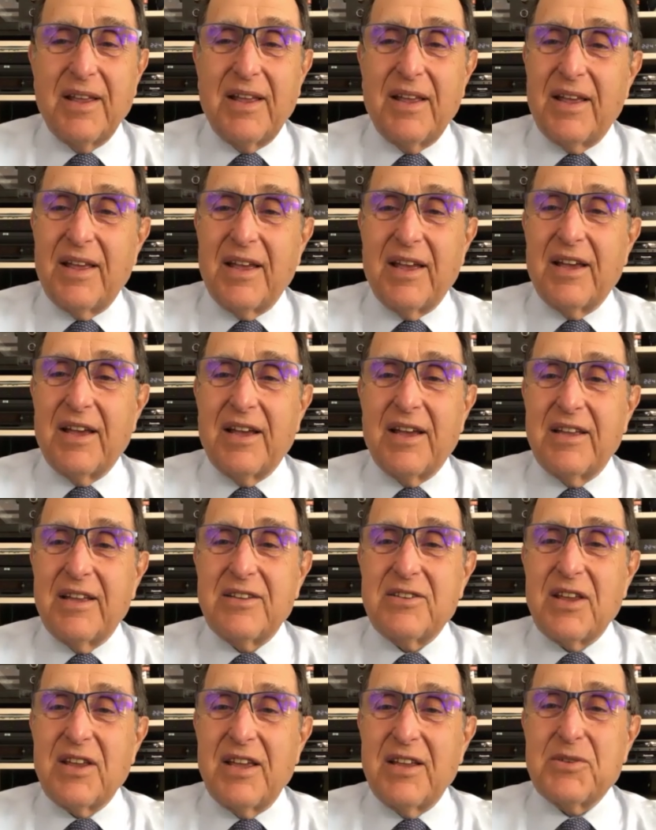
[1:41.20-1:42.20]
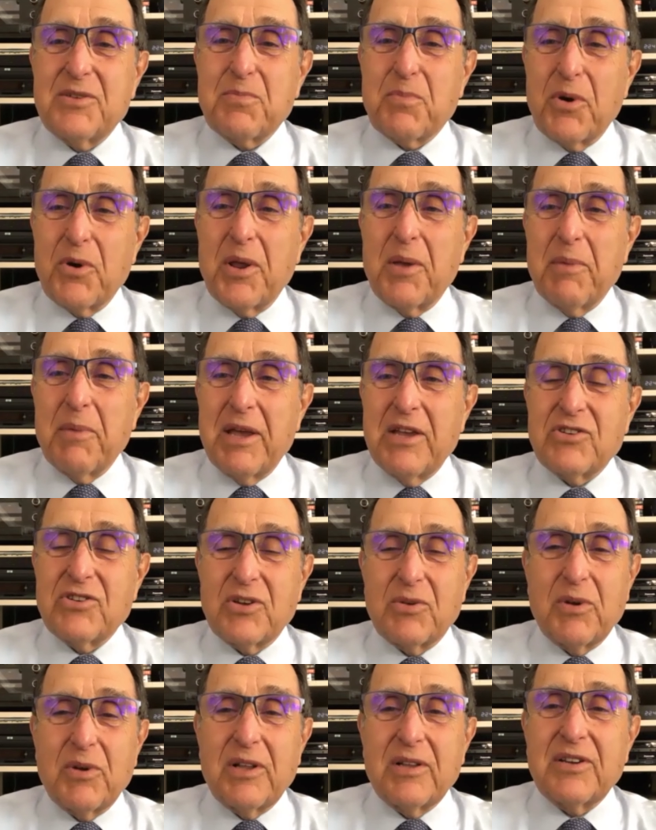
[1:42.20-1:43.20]
Uh, it's, it's pretty amazing.
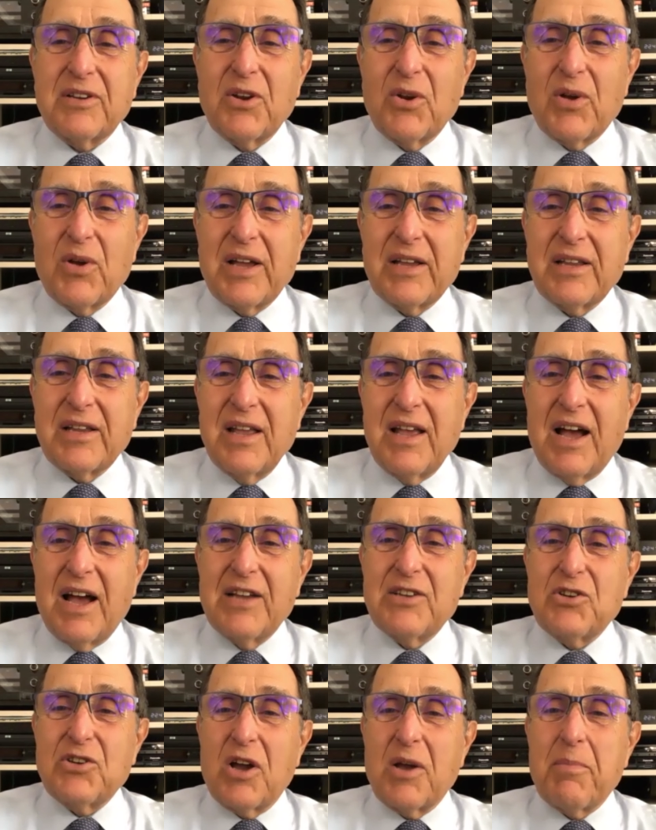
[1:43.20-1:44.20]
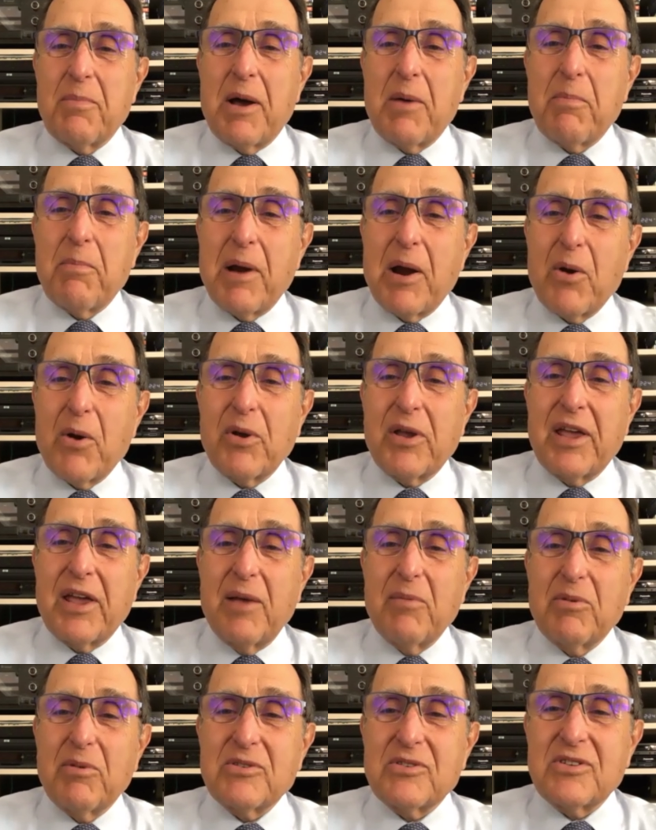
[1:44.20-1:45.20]
Well, you know, I, I talk about power
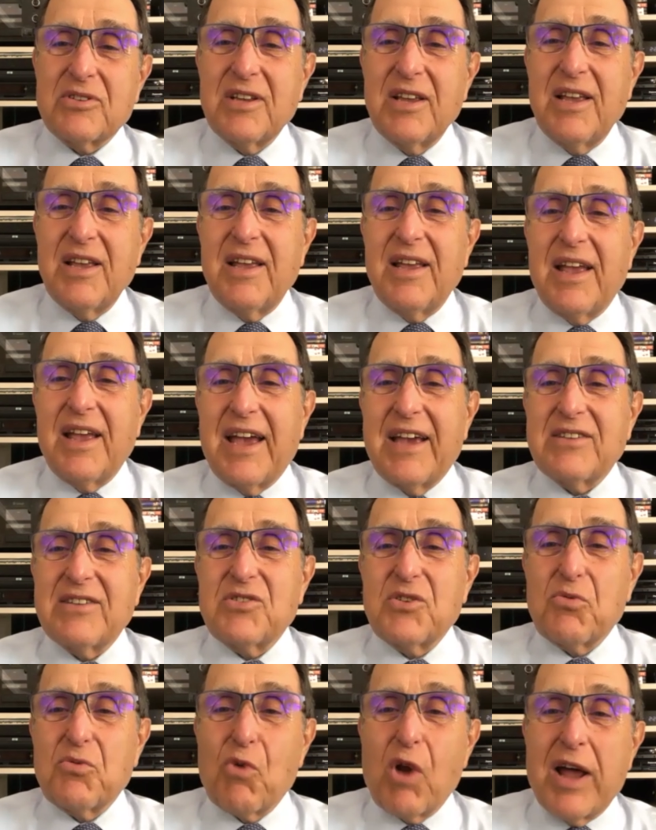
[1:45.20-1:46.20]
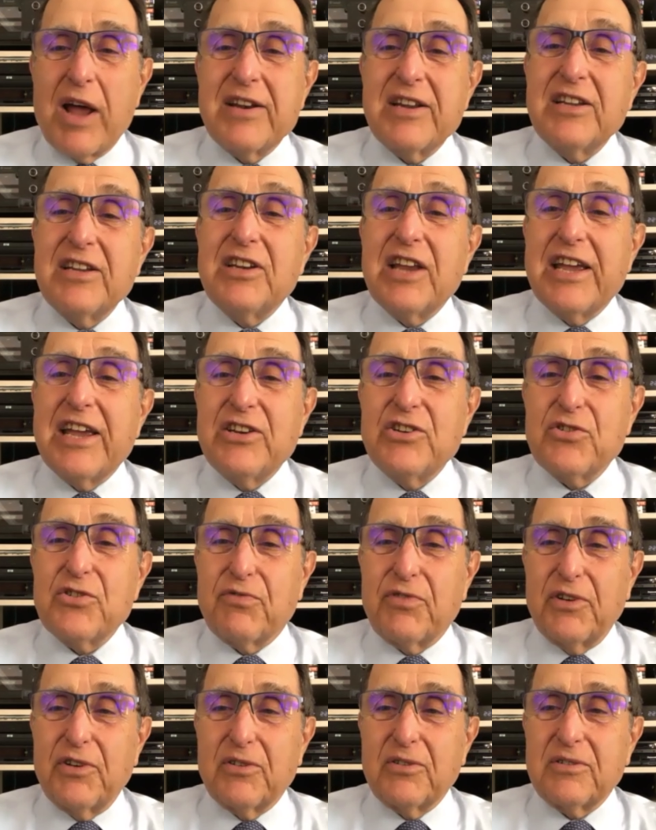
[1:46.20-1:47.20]
cables as the Rodney
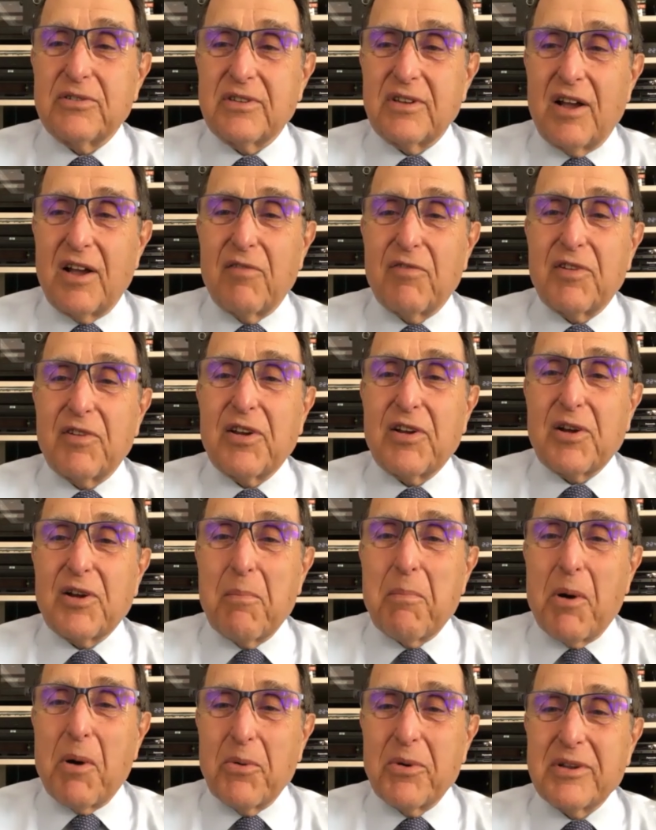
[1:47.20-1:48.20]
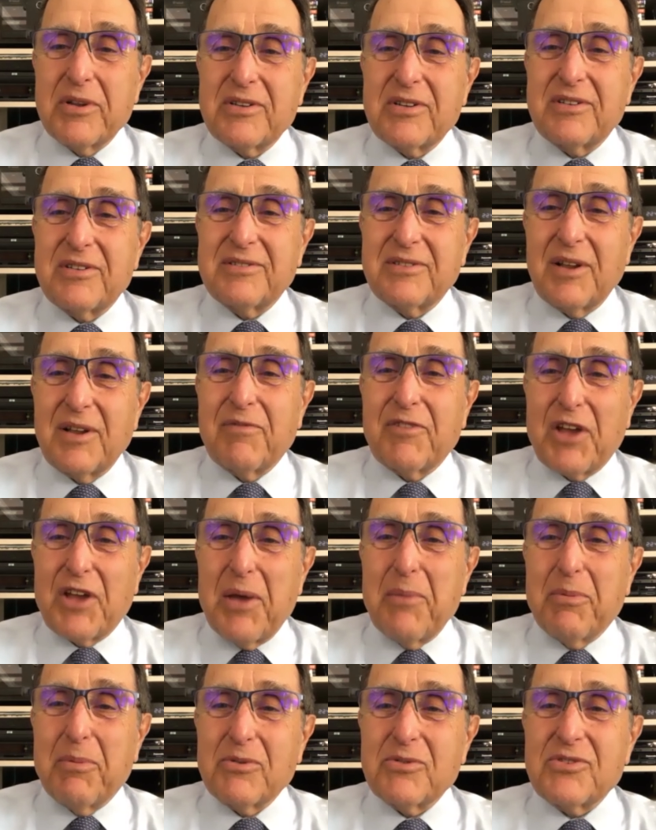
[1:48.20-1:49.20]
Dangerfield of component of
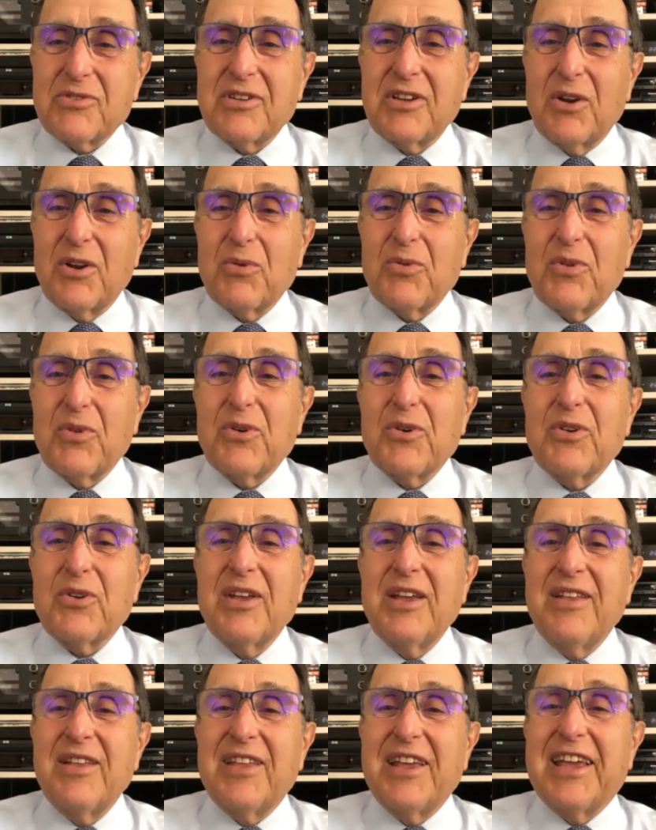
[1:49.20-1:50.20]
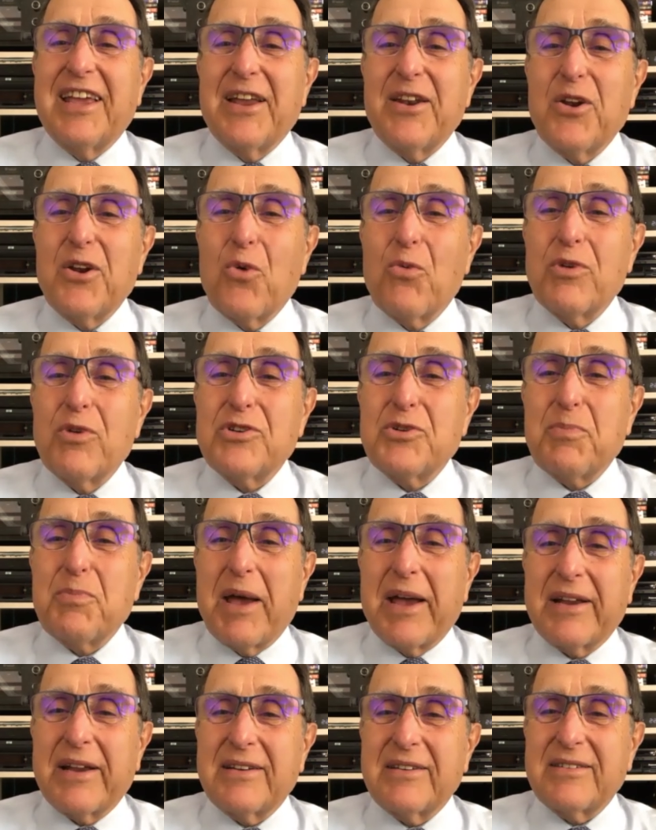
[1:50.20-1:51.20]
cables. You know, they're, they get no
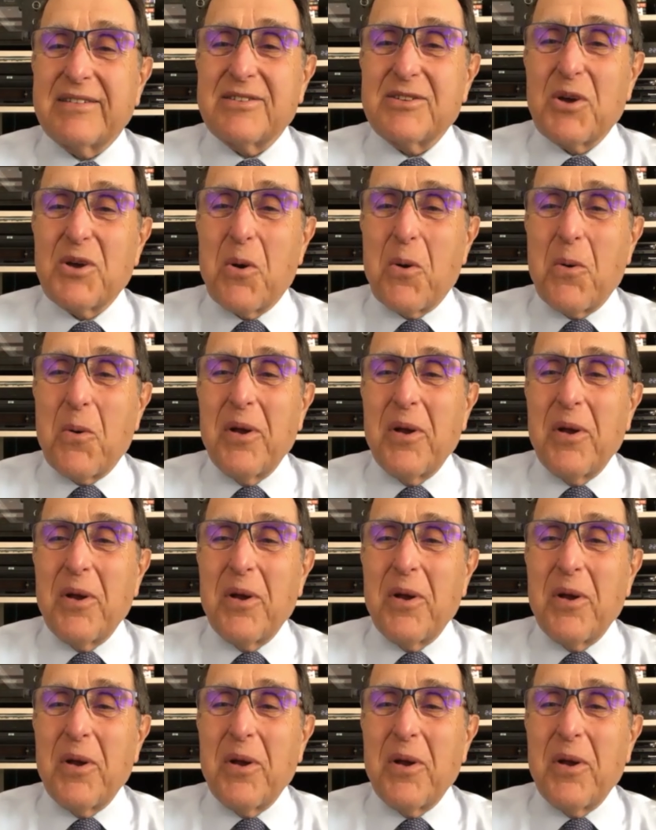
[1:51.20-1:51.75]
respect. So